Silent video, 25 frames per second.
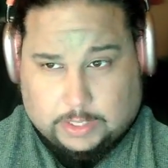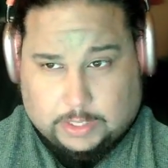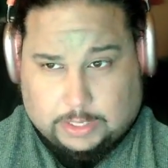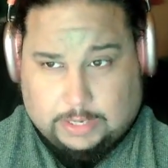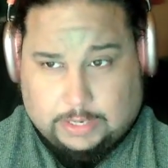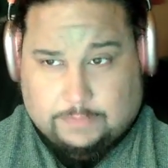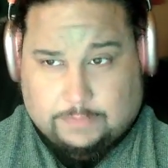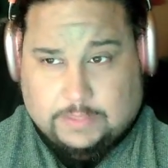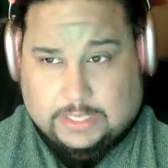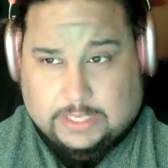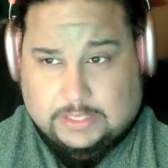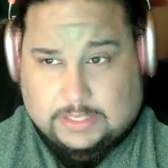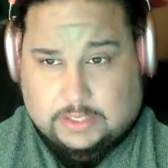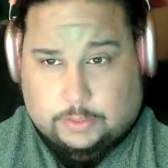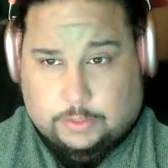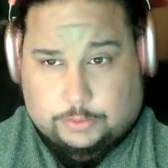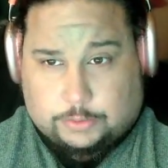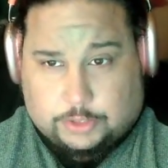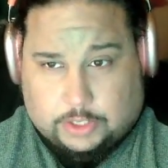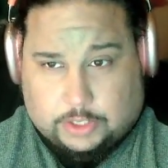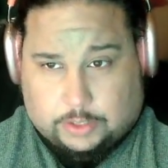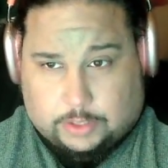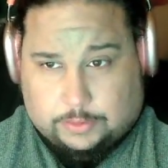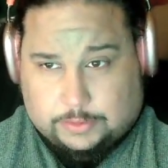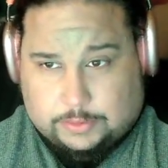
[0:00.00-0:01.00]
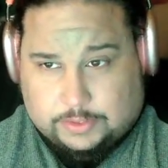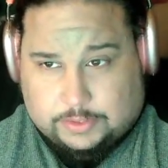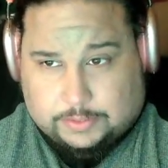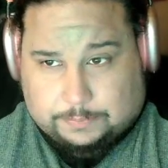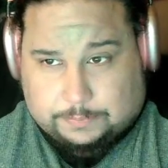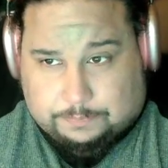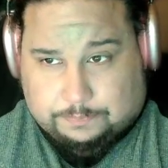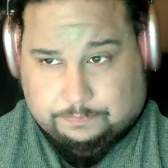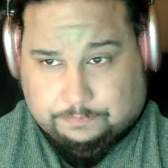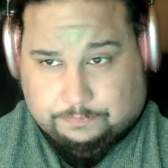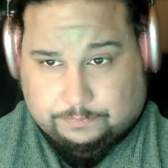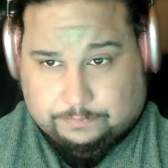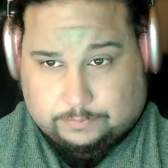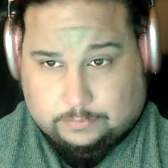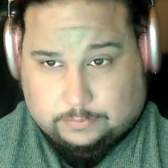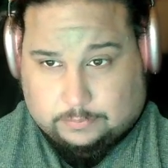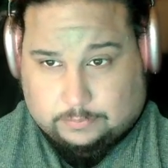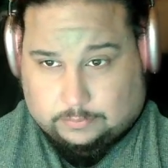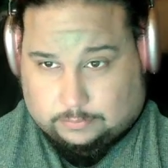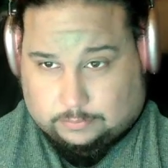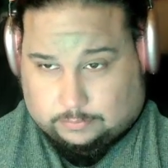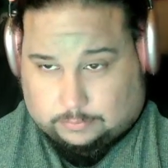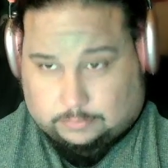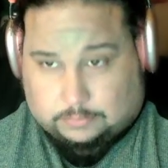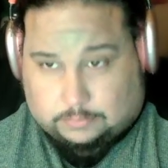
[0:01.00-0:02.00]
if they so chose.
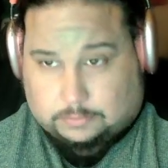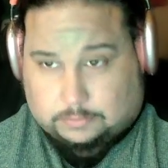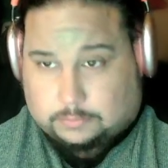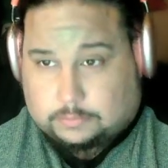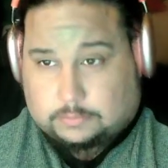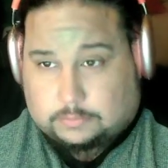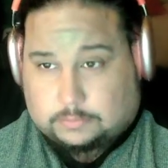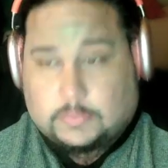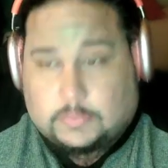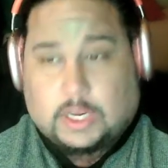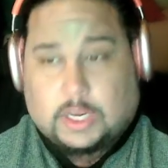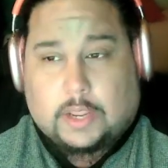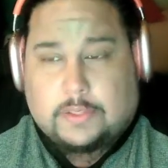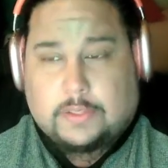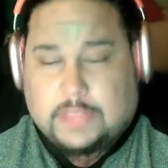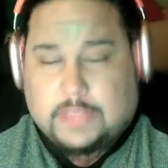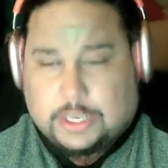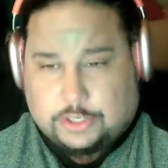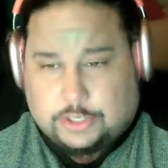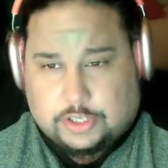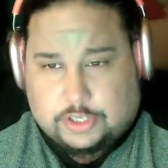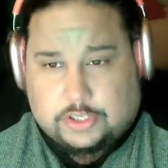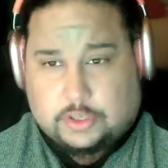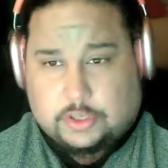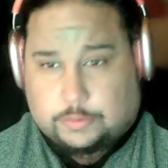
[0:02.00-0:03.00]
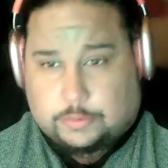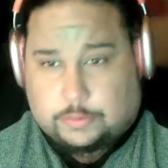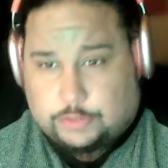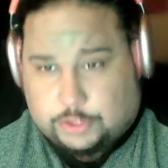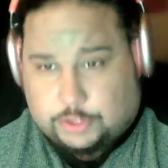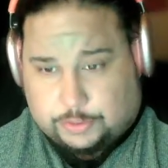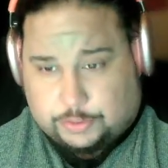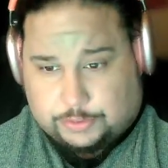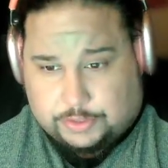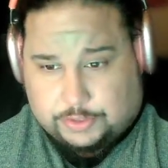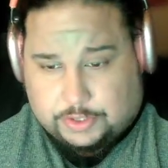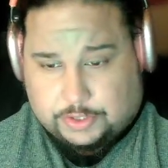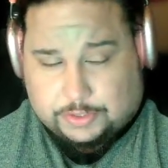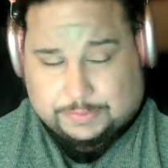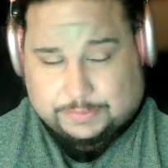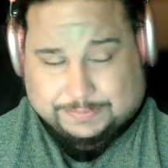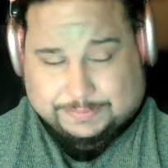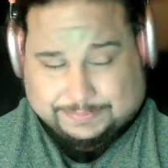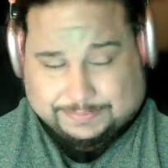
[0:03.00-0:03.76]
They just don't choose to.